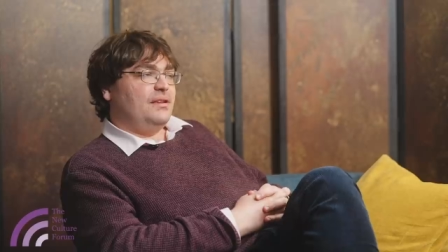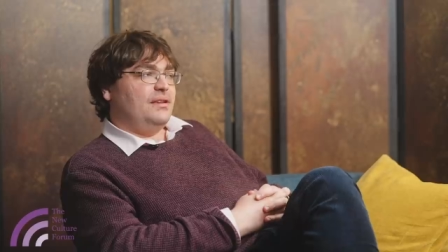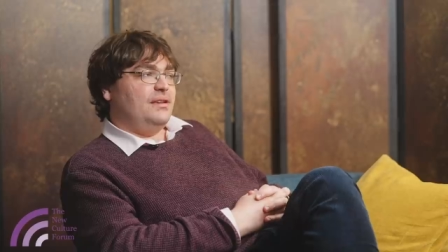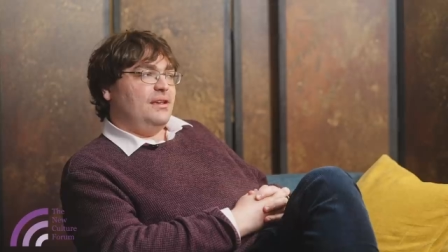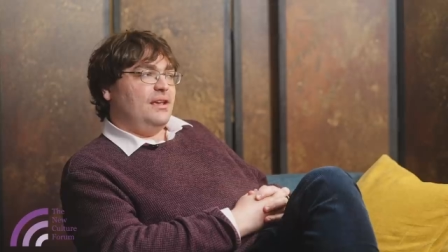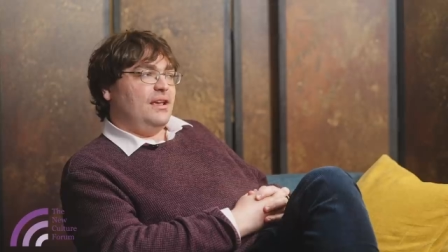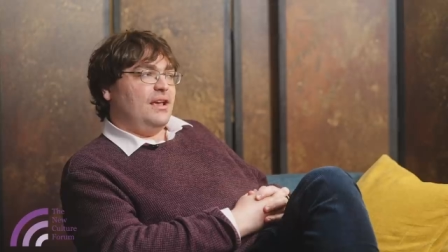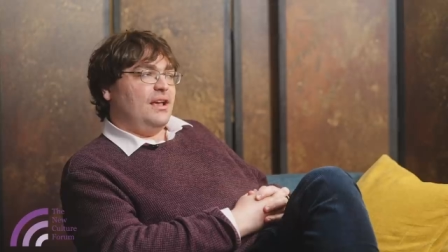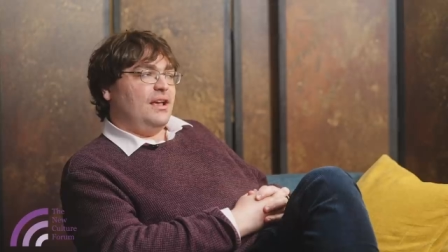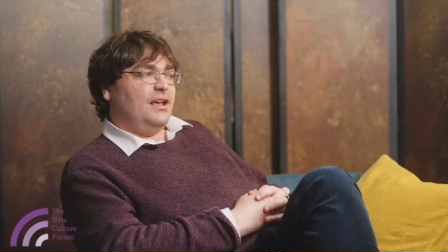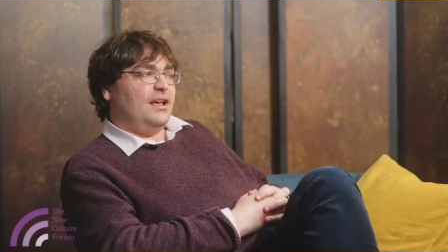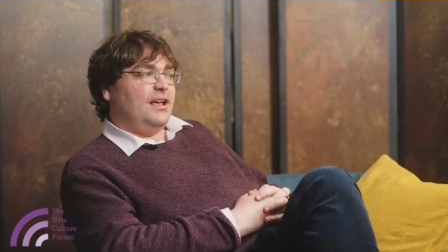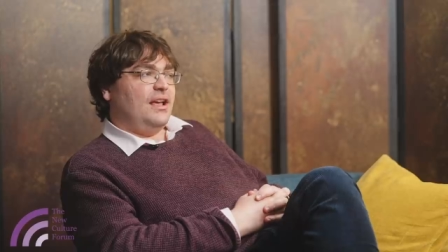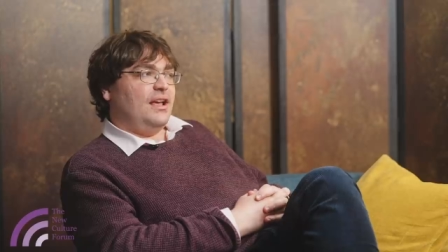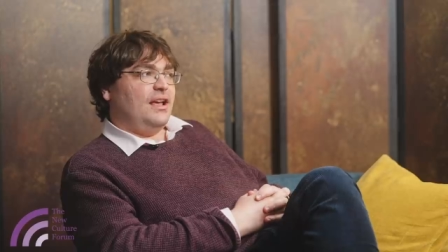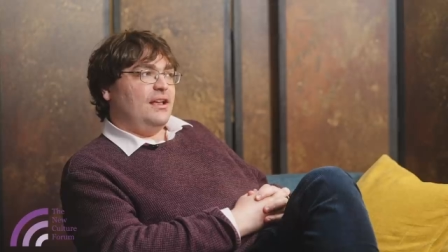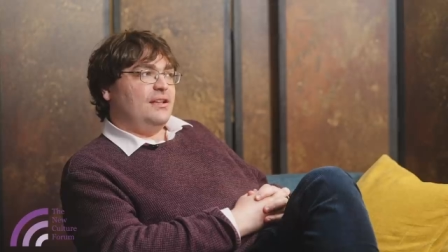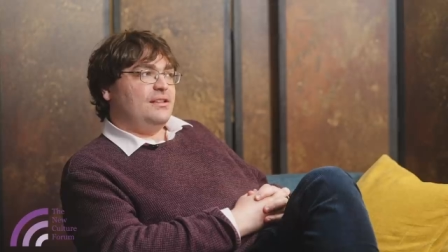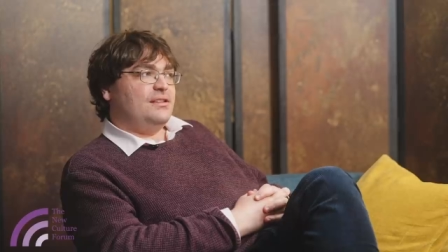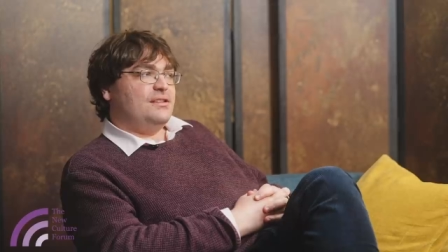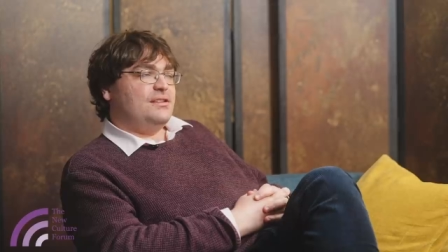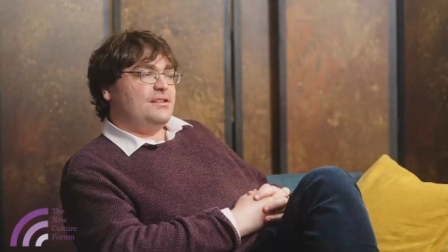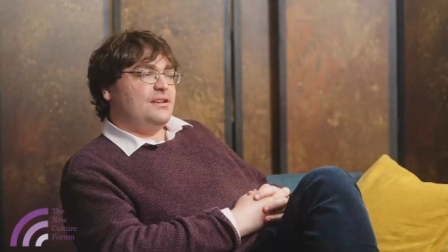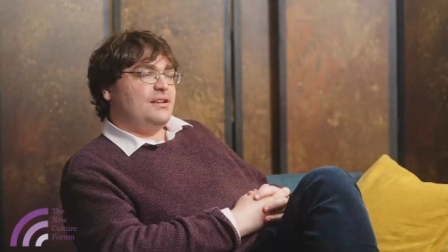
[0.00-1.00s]
Yeah,
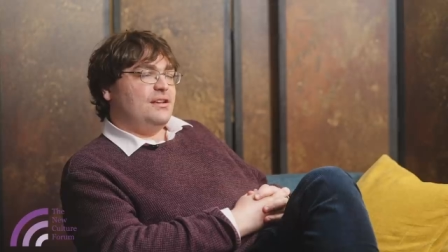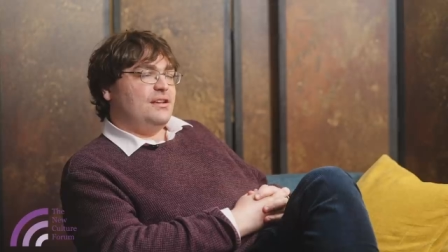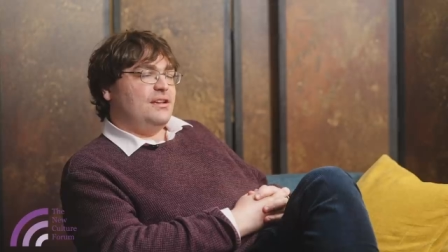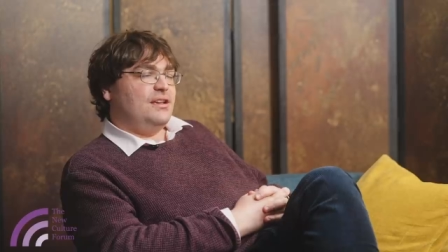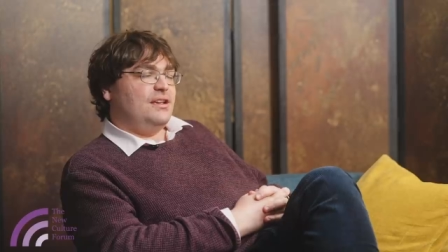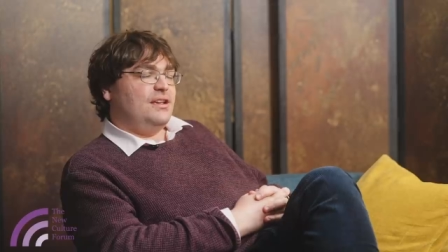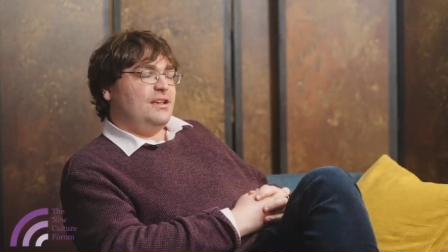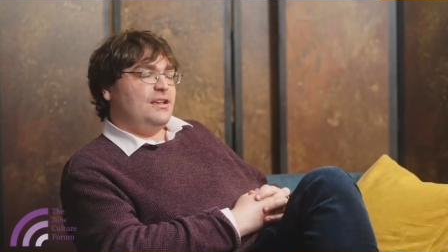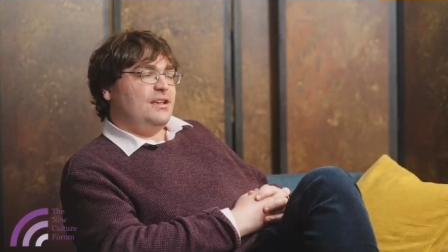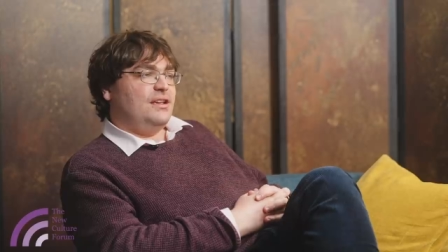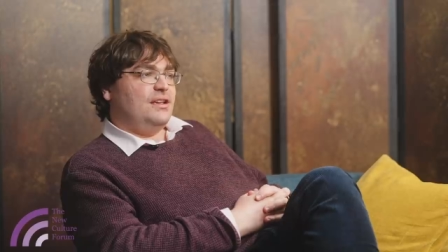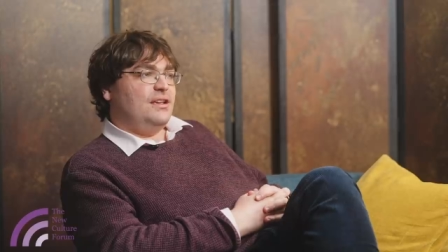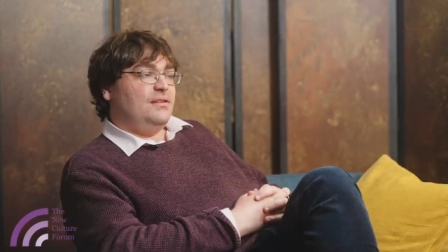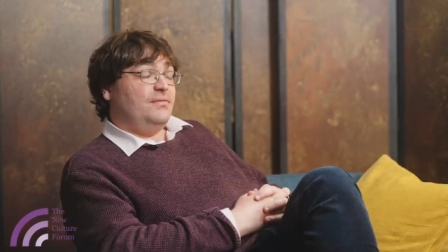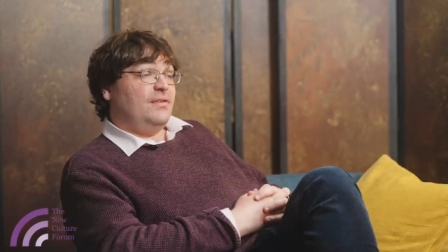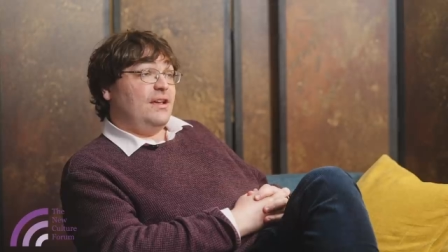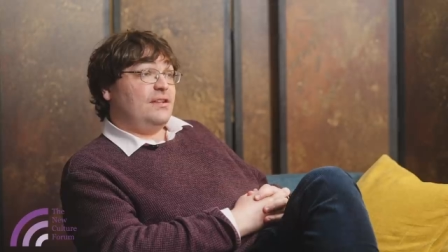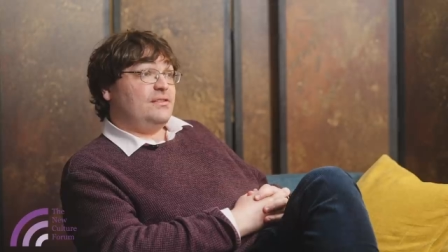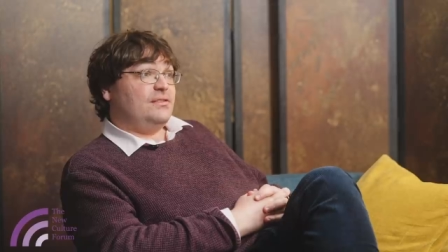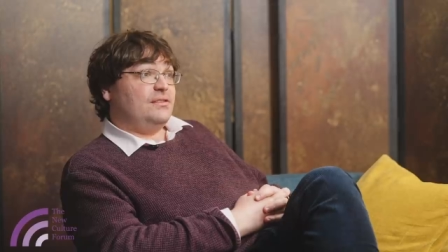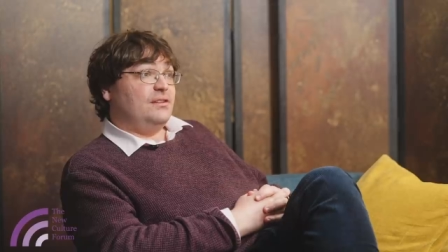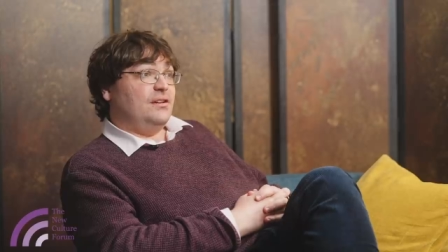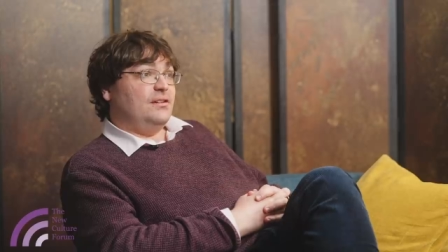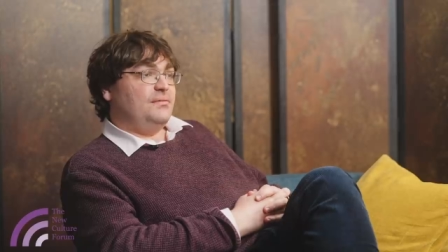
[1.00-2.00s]
and in
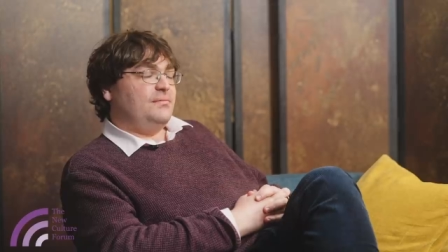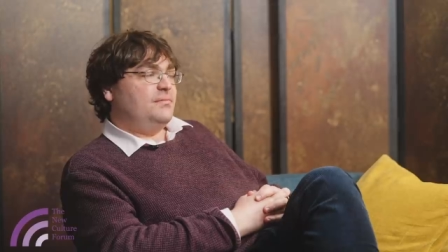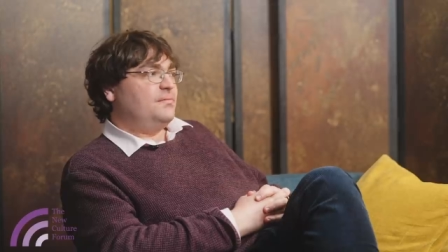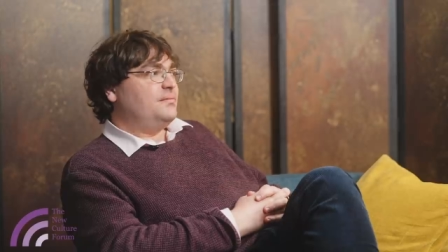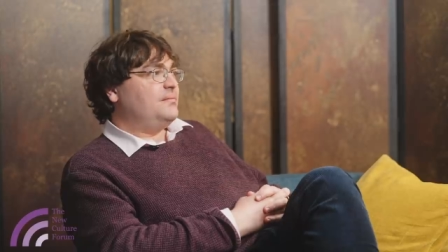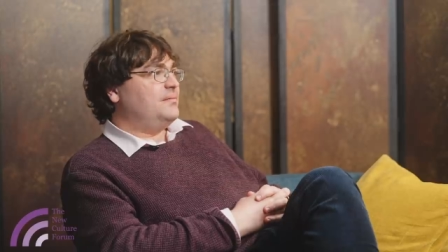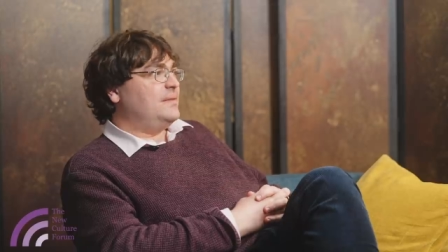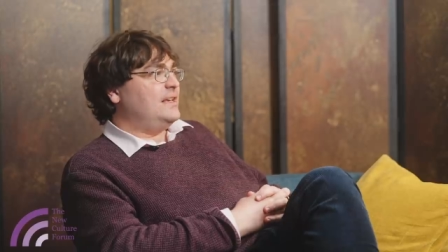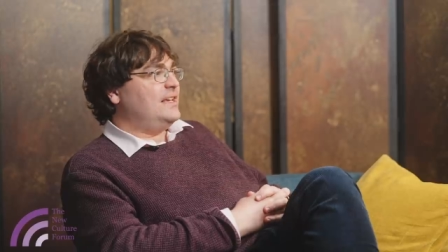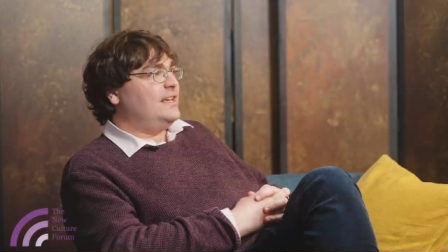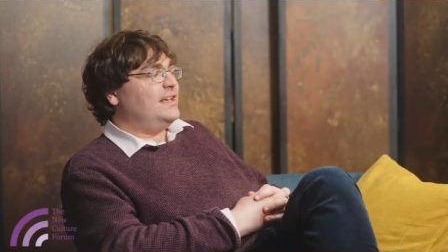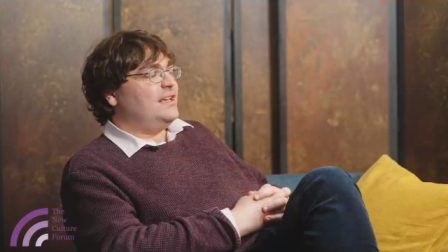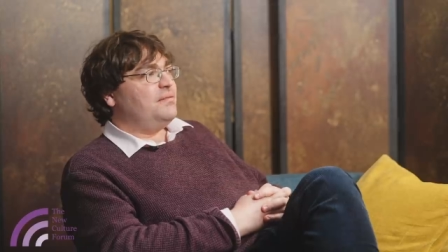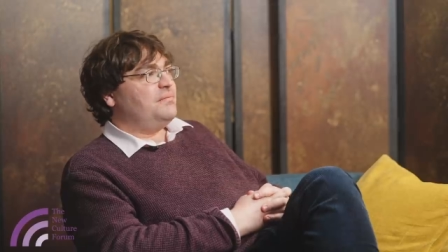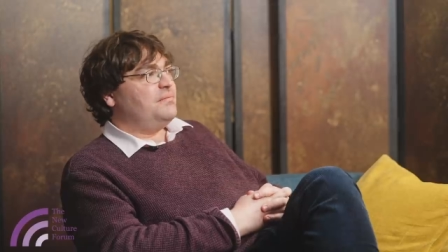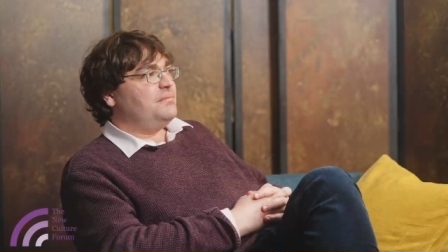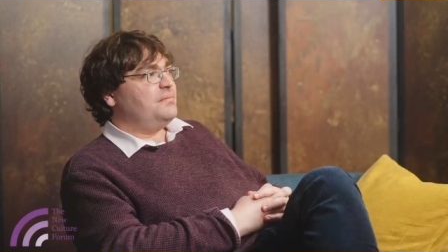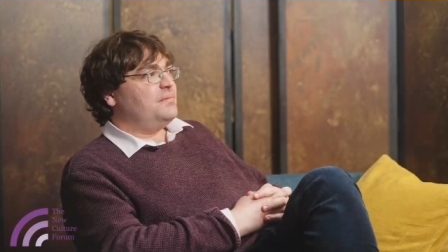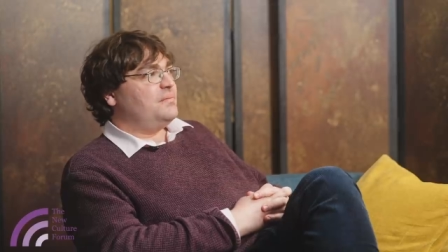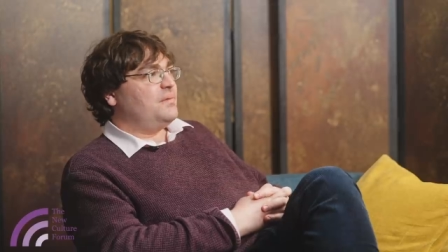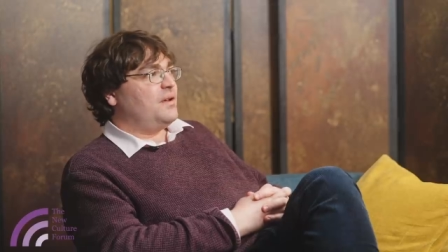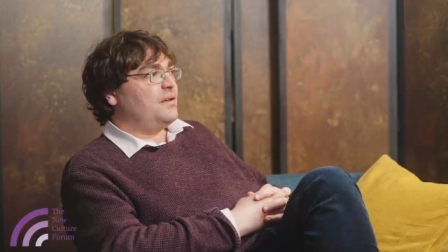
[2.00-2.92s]
fact, I'm meeting him.